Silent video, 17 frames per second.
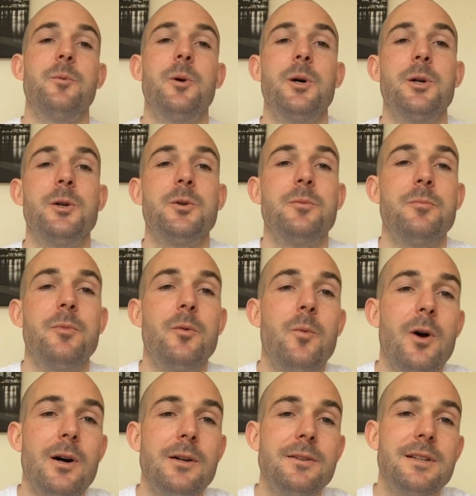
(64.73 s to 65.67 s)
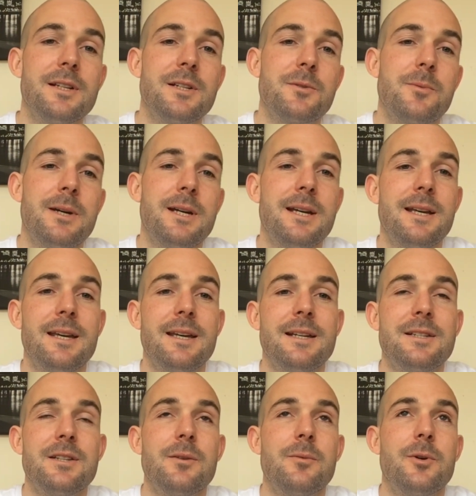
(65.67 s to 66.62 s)
word number one this week
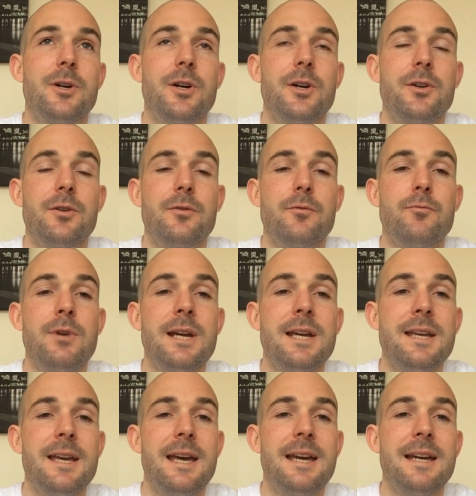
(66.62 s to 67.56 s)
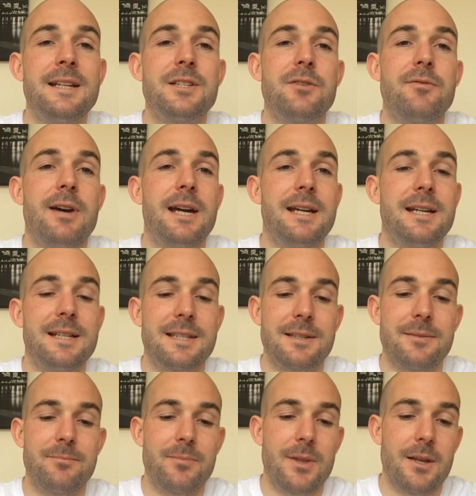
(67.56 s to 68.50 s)
is the word reiterate.
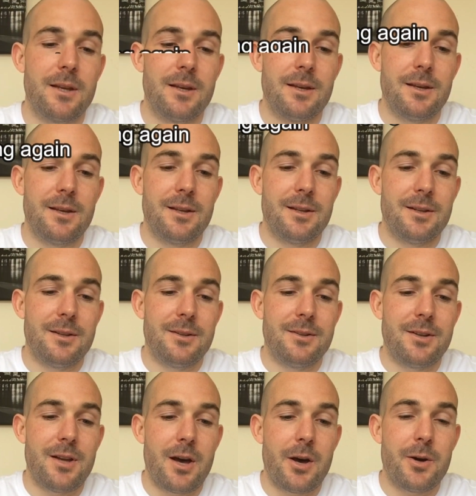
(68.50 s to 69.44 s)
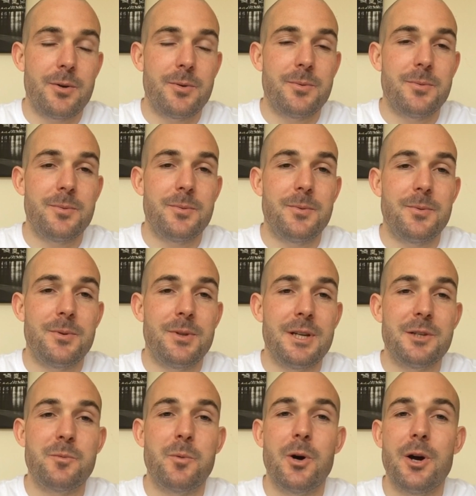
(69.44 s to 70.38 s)
Now,
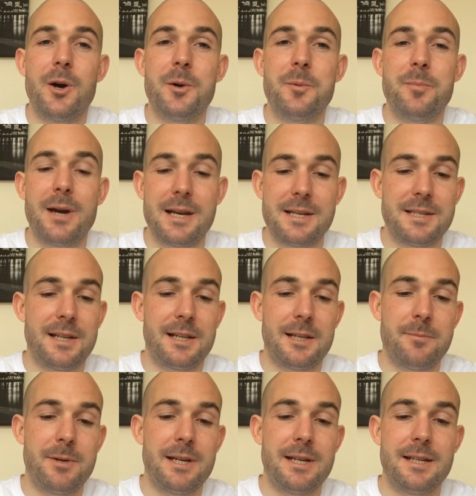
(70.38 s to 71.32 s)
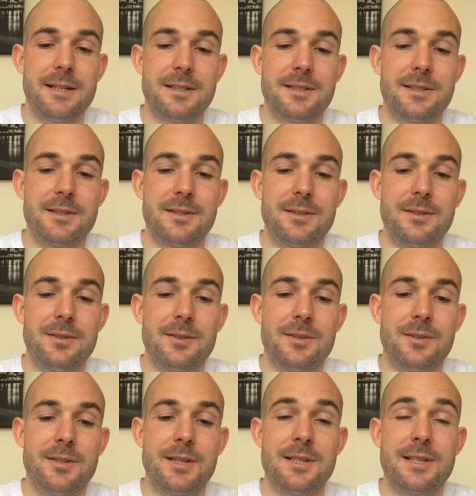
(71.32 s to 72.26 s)
this word basically means
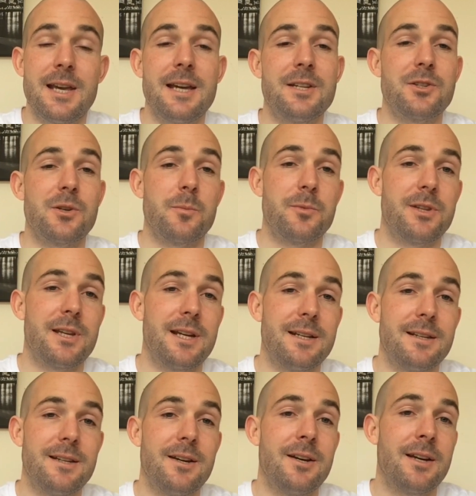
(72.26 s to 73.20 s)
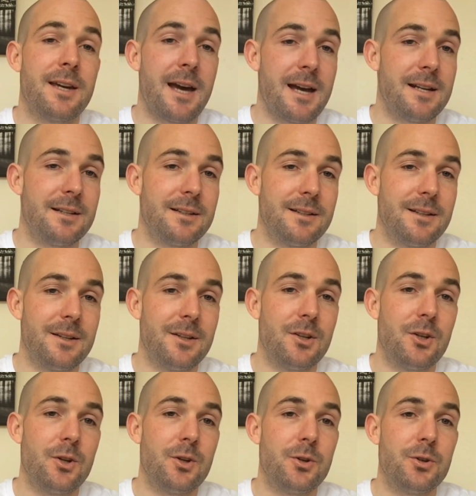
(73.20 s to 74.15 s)
to say something again,
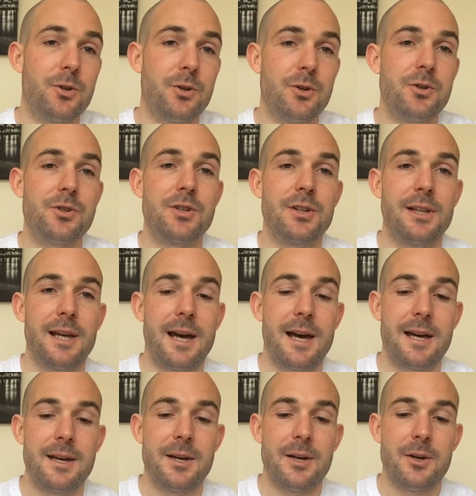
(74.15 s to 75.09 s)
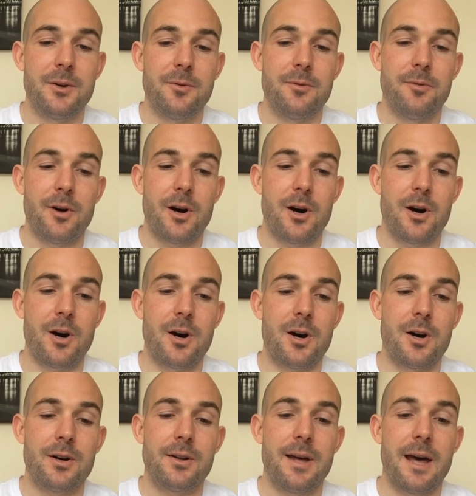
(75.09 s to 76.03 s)
usually
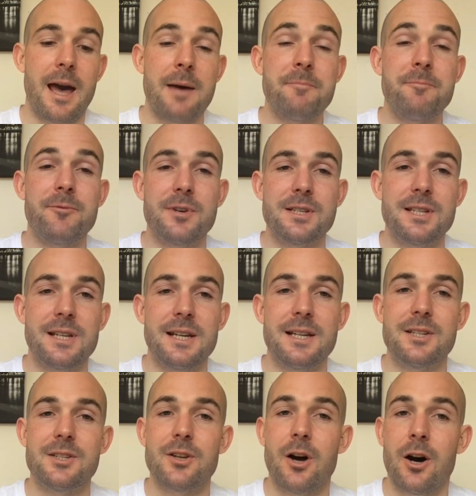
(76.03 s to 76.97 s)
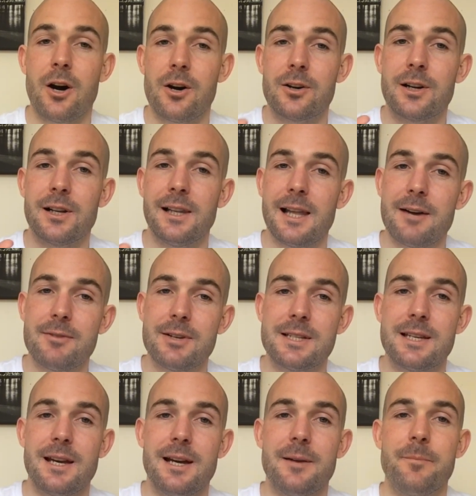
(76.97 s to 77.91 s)
for emphasis or
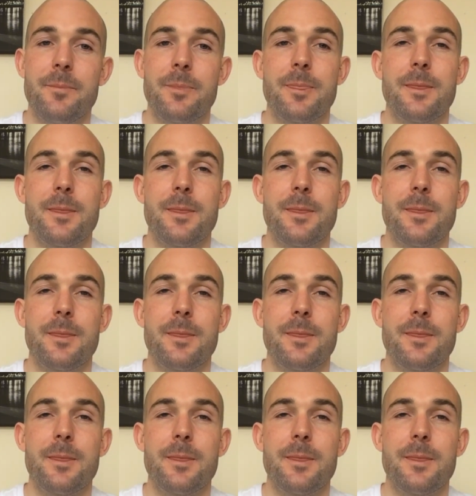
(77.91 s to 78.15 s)
clarity.